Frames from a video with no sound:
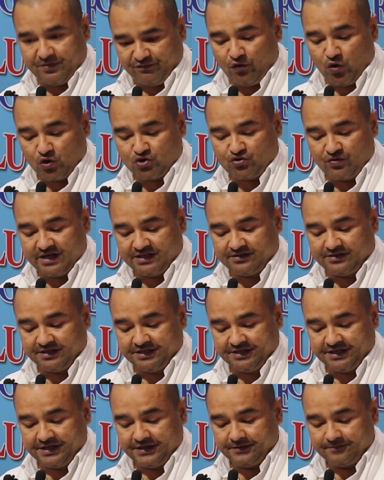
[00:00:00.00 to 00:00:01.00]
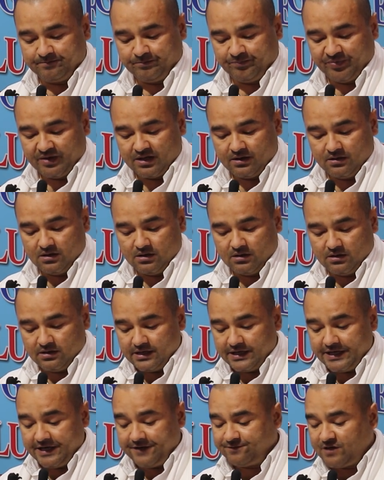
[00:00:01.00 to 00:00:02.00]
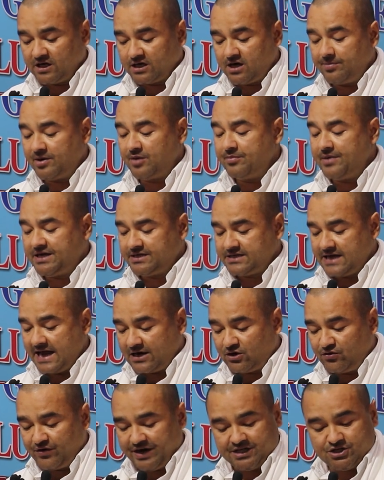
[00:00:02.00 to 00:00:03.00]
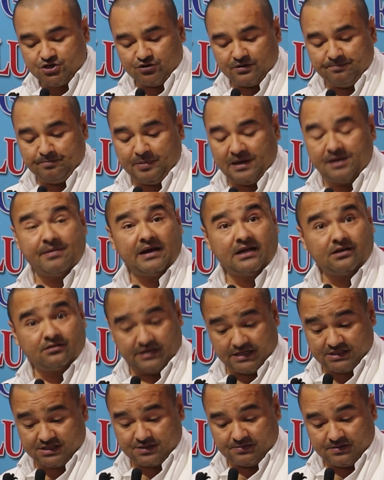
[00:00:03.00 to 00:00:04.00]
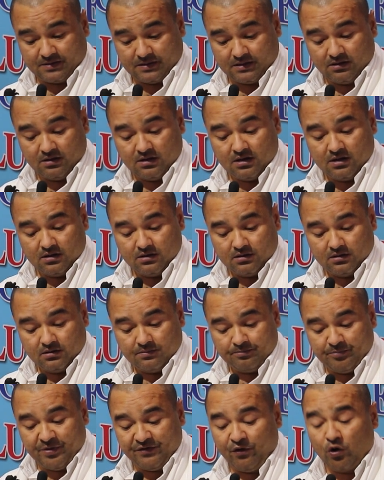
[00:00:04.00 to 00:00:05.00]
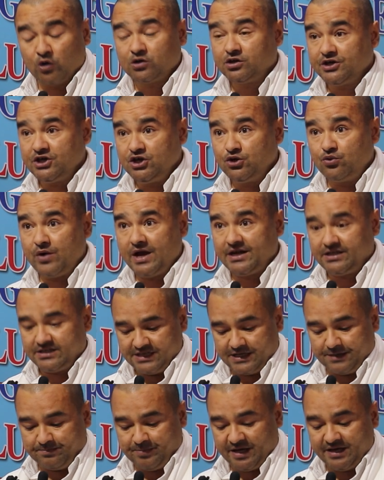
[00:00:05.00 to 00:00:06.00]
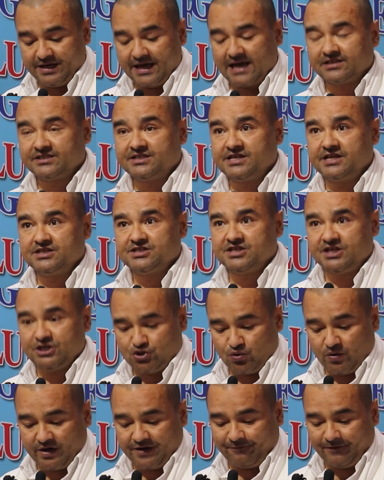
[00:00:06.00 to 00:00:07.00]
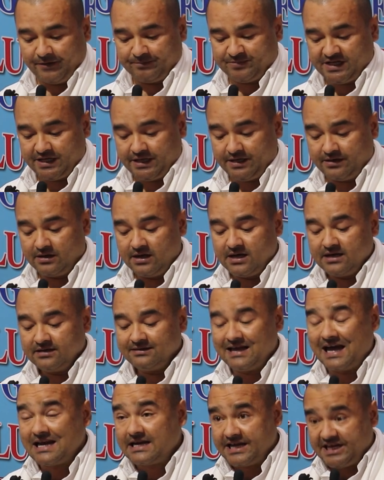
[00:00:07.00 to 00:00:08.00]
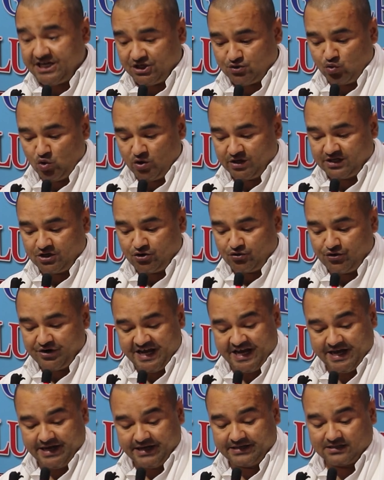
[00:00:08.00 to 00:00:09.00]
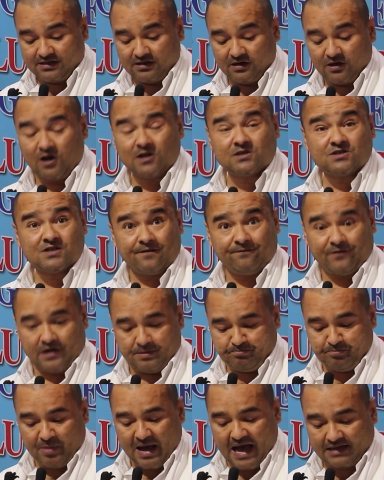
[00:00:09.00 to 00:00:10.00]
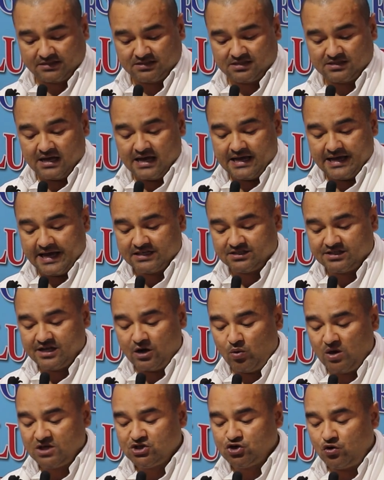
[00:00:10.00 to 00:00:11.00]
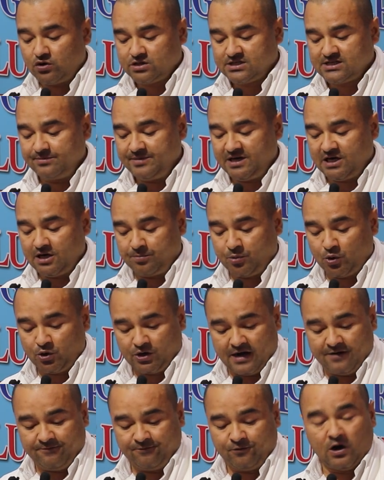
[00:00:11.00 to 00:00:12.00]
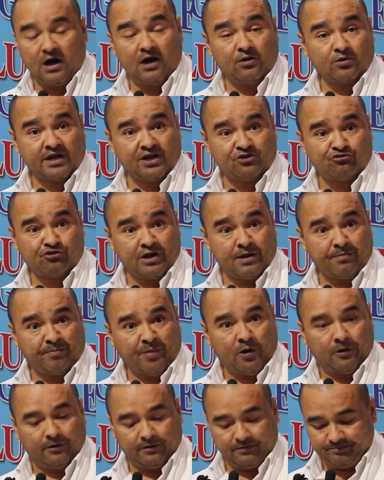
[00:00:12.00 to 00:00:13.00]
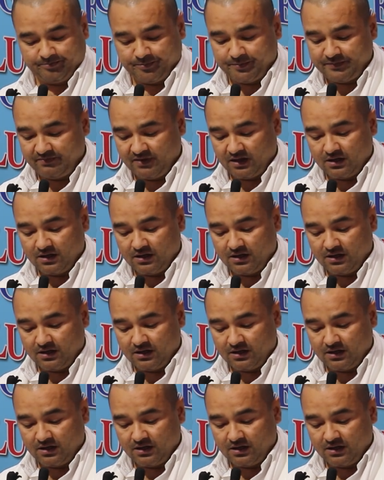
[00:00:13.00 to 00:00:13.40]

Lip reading: before 2030. If the government agreed to implement this before the UNDP SDG 2015, then it would create lots of impacts as there was no similar program for our country, Nepal.